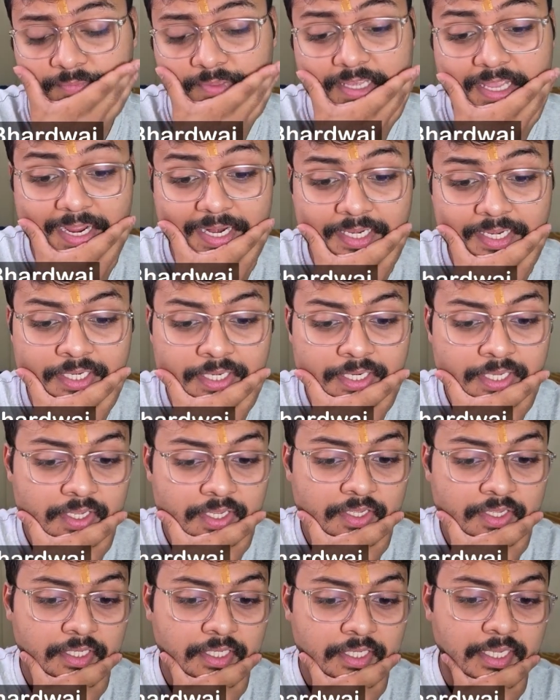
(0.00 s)
can
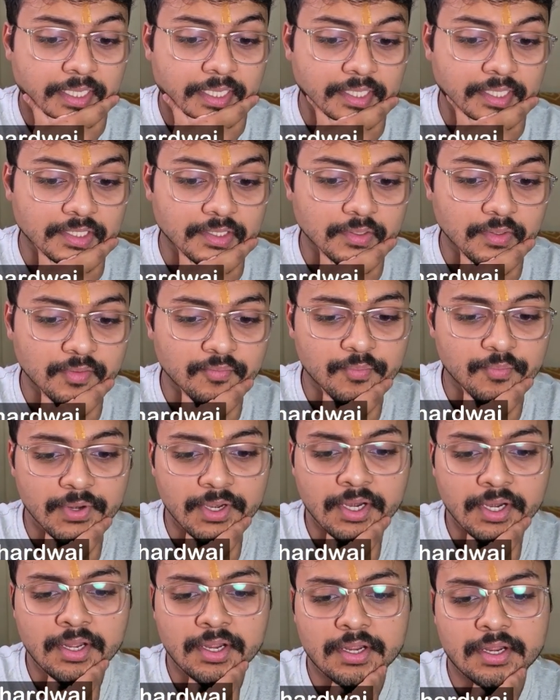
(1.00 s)
in this
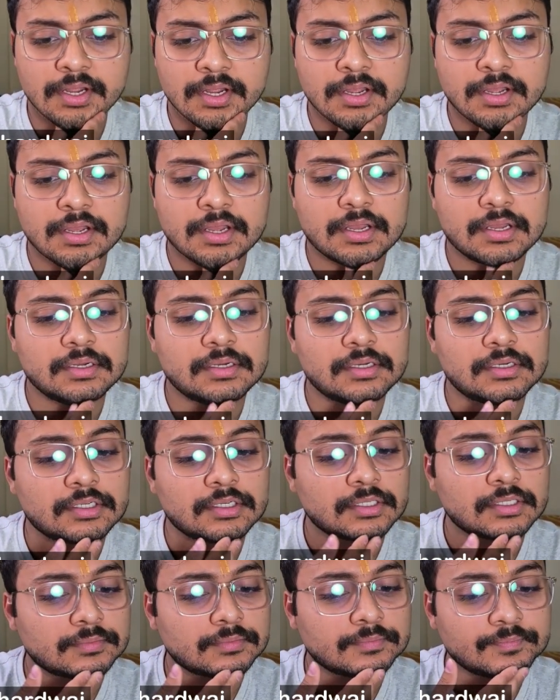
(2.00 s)
Olympiad.
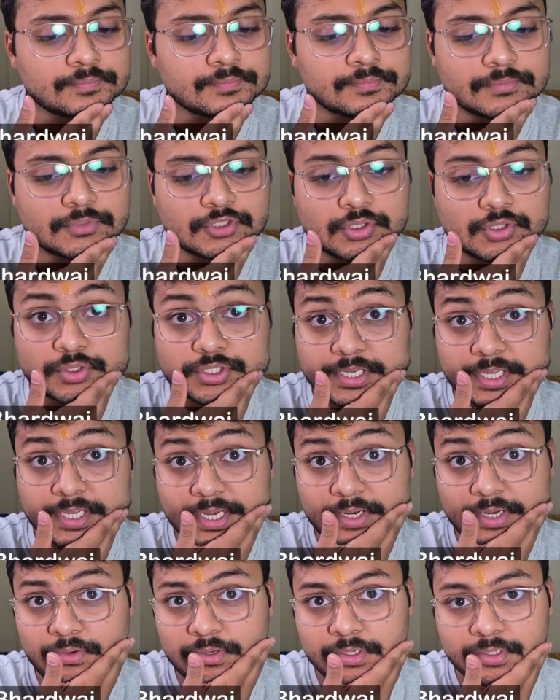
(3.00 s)
So stick
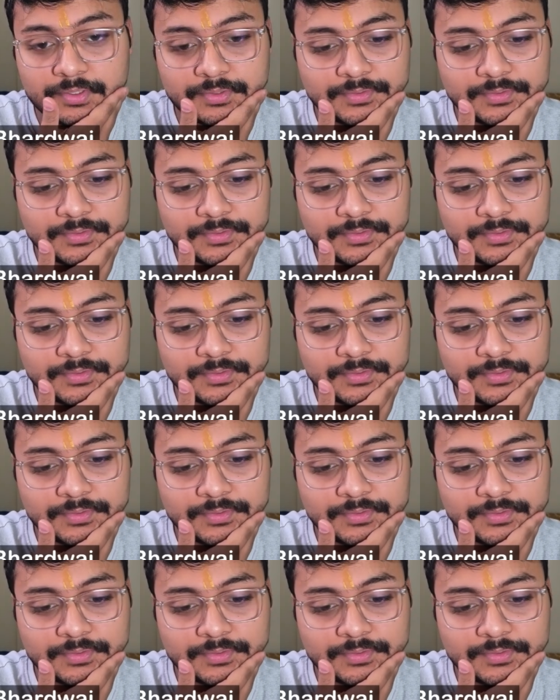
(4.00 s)
around.